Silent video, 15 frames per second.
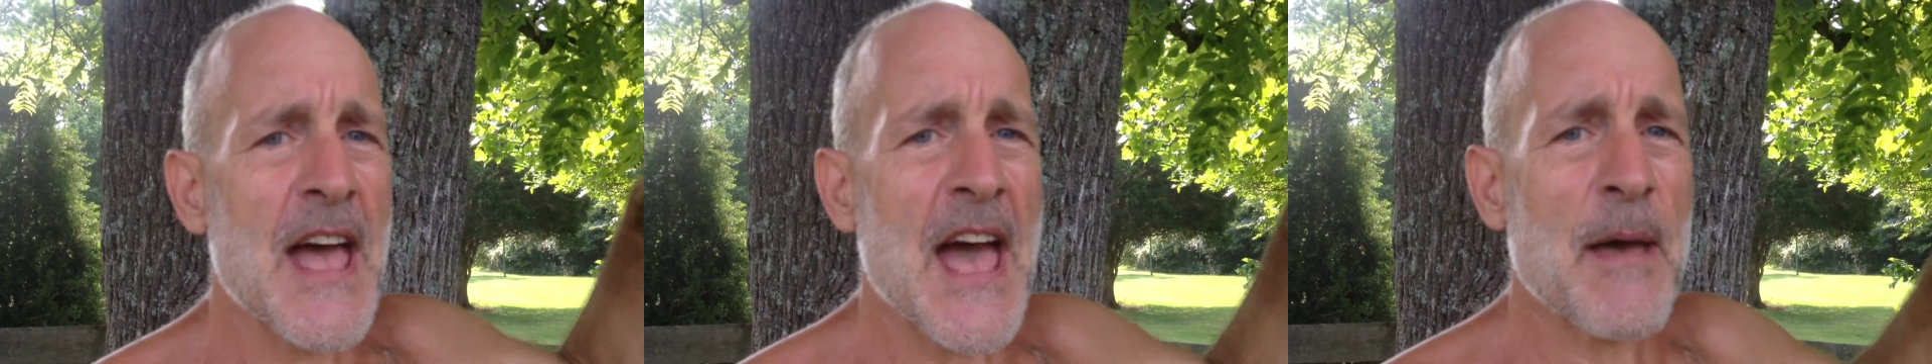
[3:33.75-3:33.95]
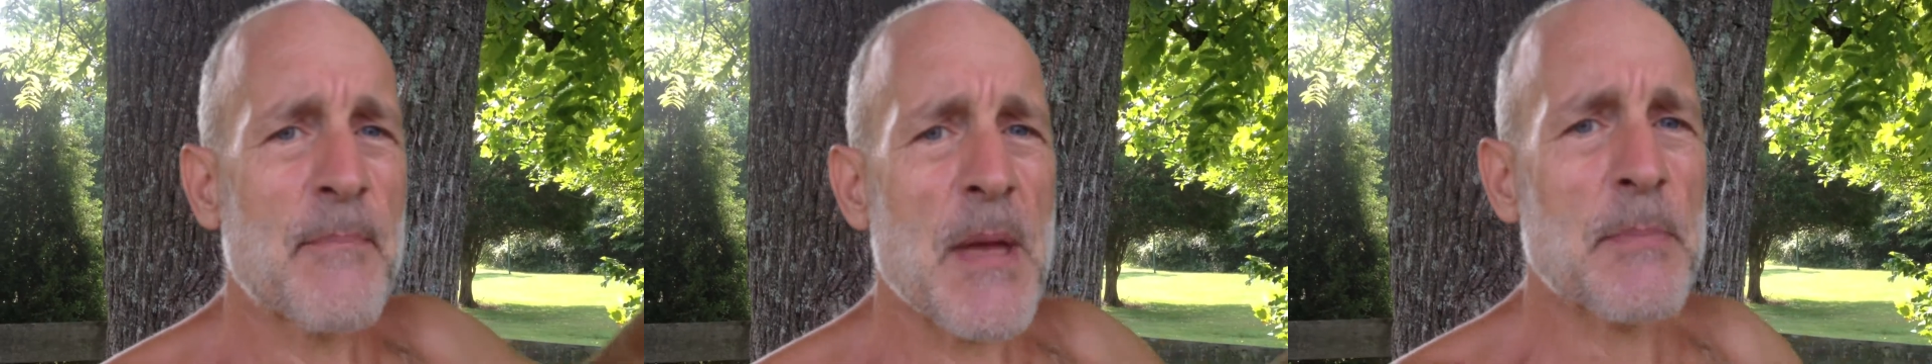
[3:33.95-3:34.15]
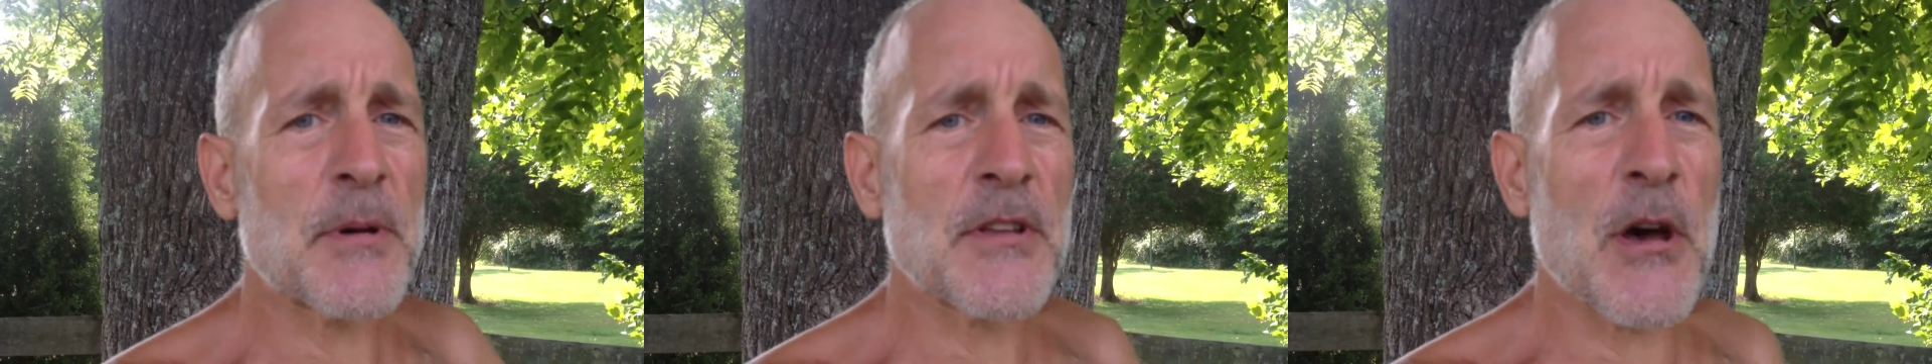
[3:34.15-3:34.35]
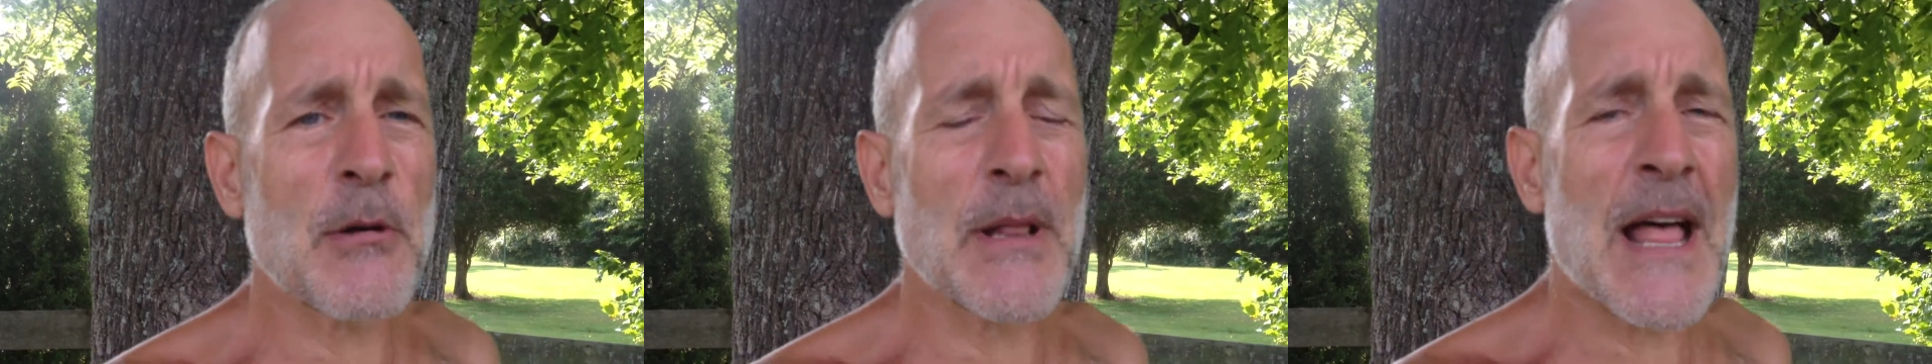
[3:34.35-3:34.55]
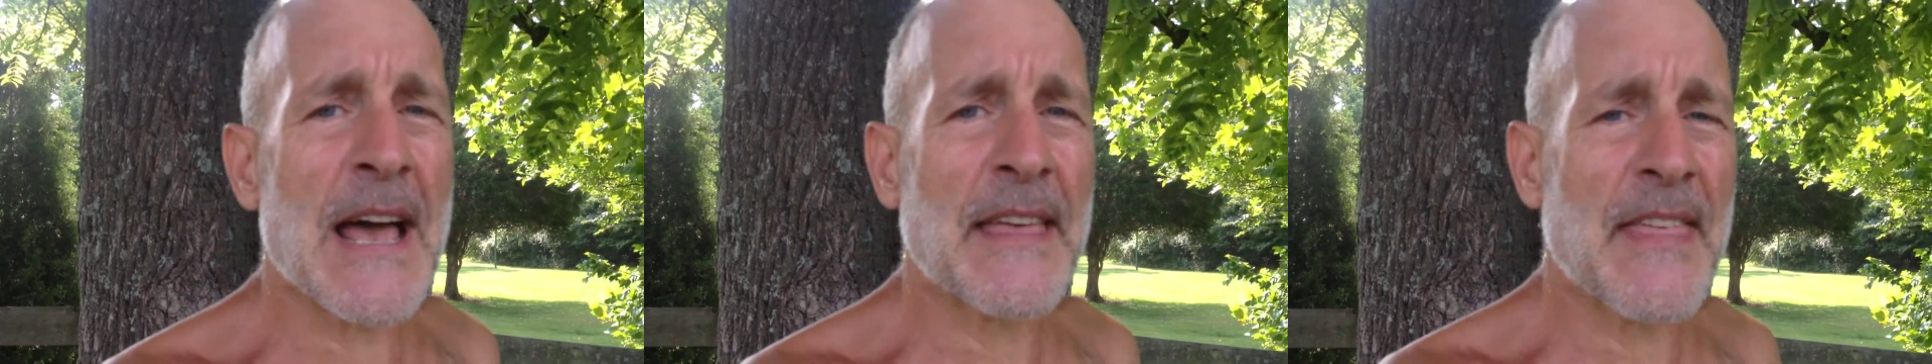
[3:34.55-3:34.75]
and people don't
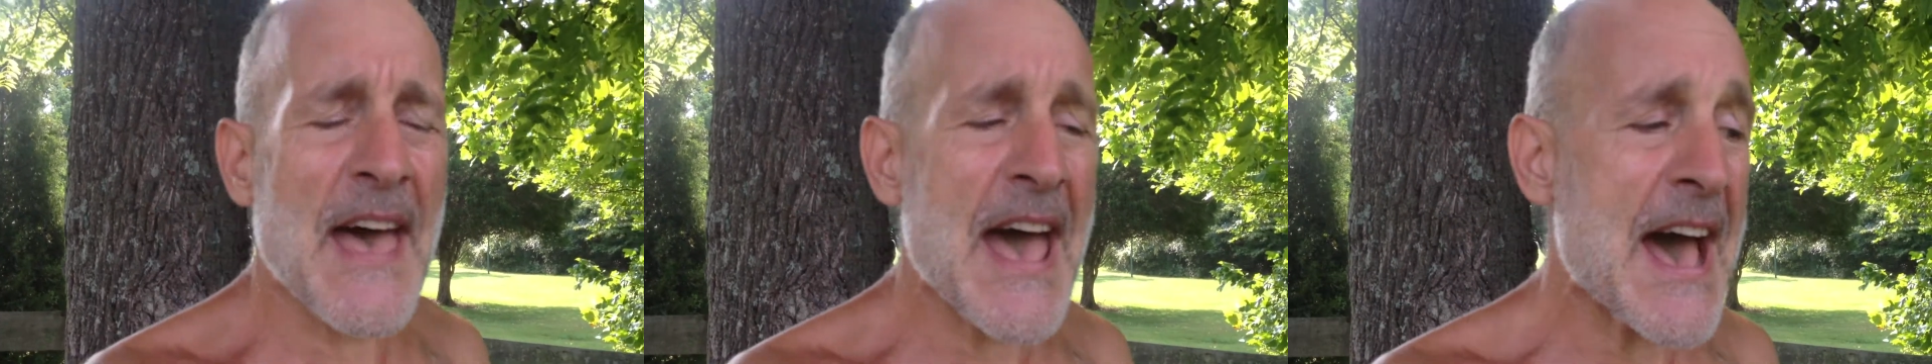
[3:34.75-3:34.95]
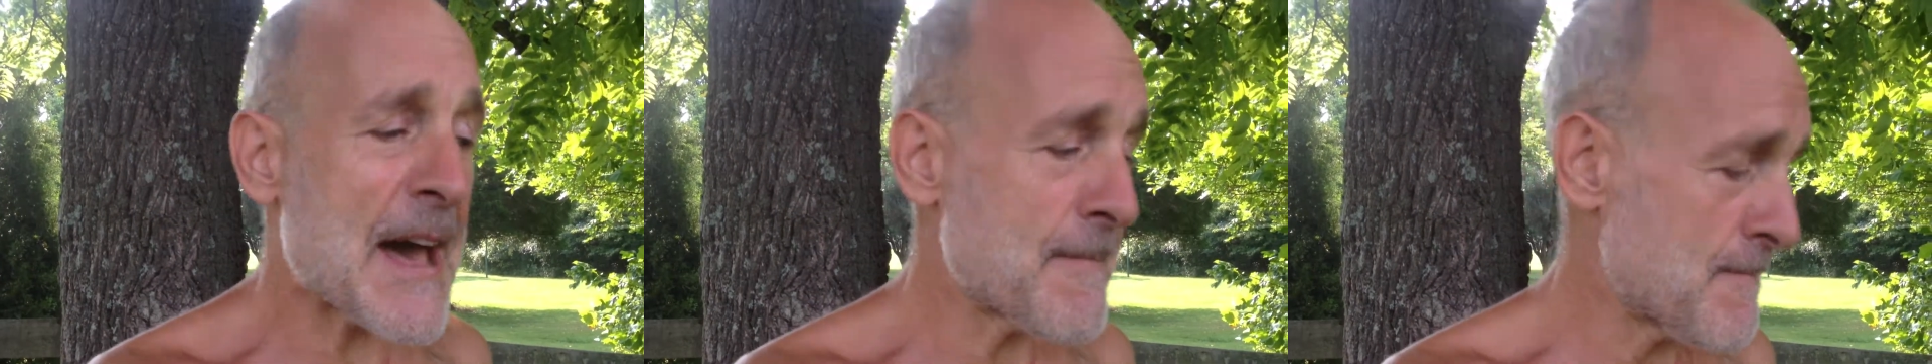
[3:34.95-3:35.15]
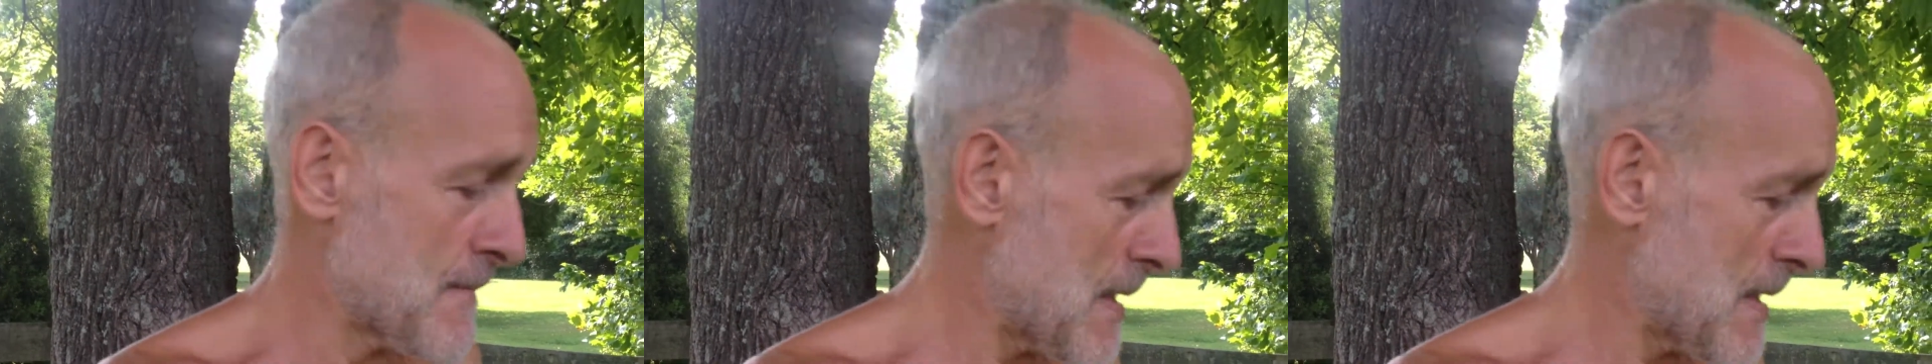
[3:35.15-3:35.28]
like that.